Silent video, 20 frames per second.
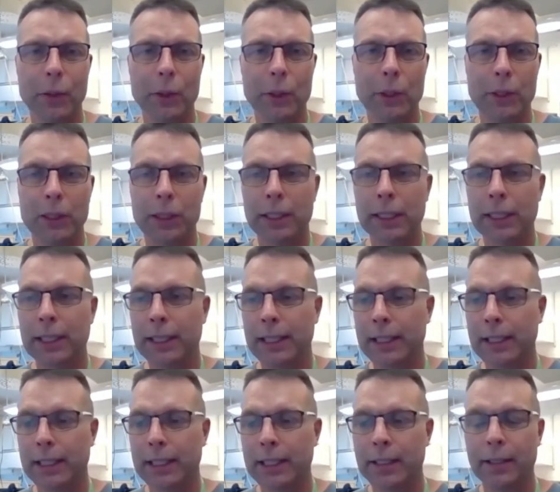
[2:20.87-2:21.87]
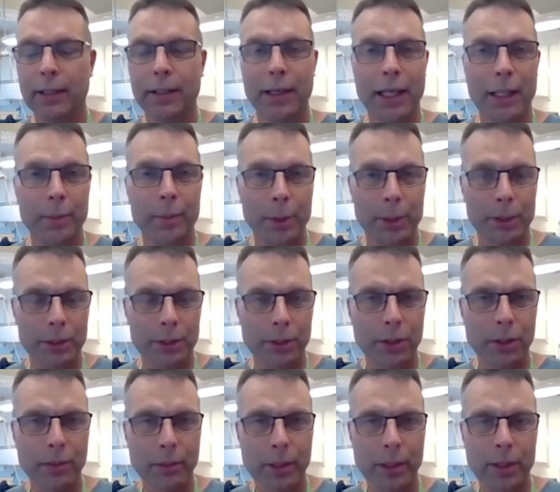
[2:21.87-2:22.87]
for
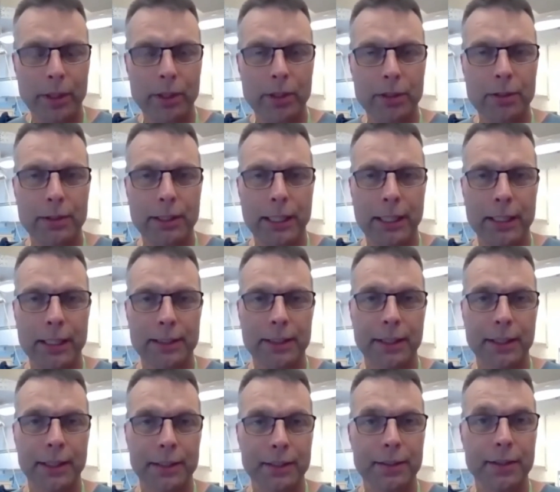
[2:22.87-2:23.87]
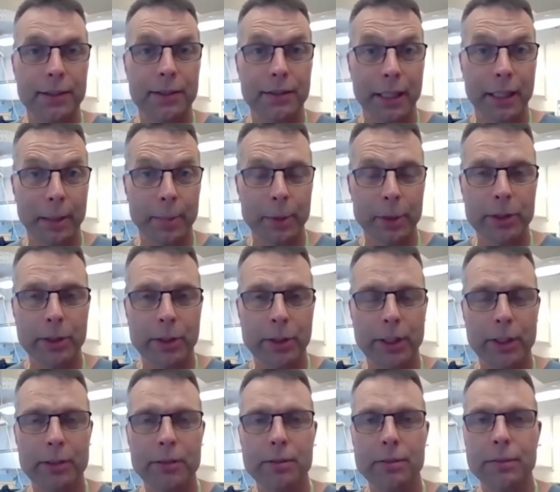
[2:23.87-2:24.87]
laboratory work, that says
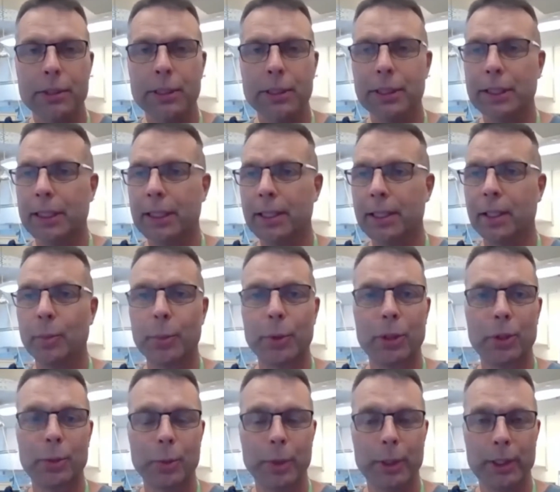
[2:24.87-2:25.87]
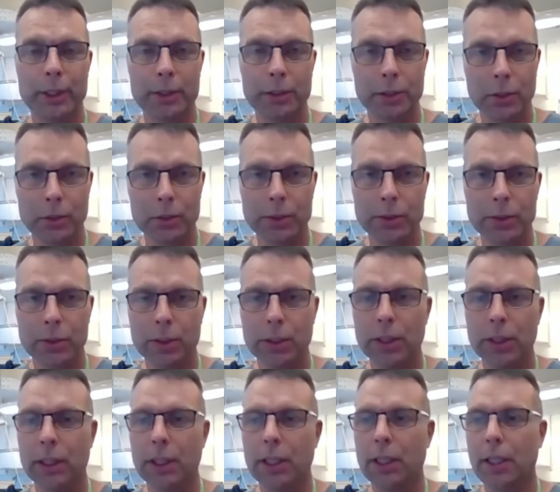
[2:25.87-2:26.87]
laboratory with appropriate tools,
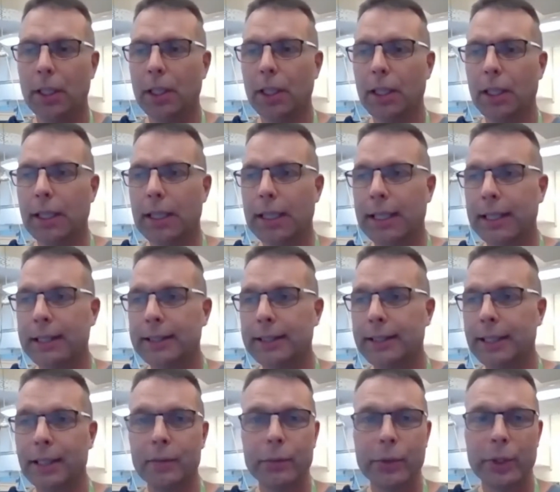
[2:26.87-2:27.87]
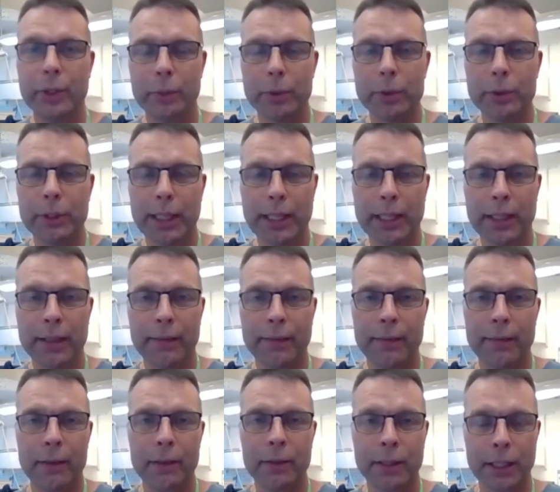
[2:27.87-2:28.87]
and then we would
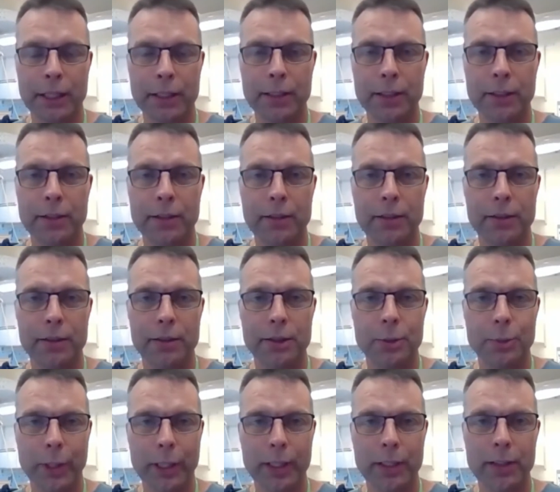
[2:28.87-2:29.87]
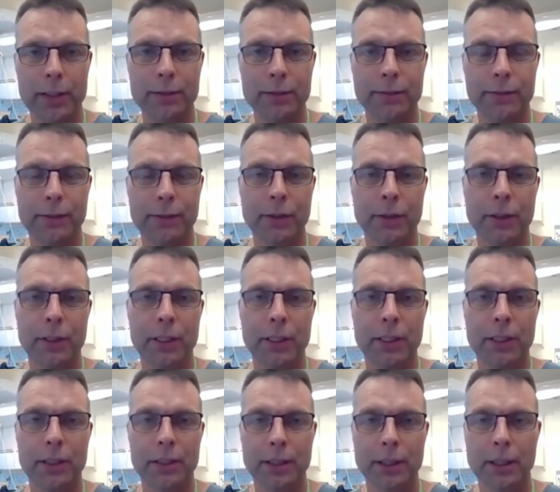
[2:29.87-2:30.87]
have another space
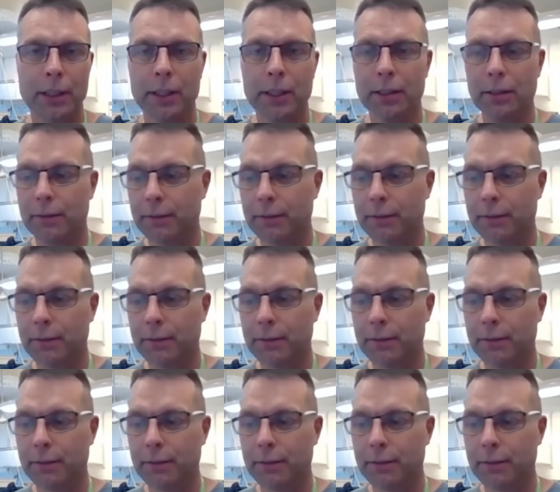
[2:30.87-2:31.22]
for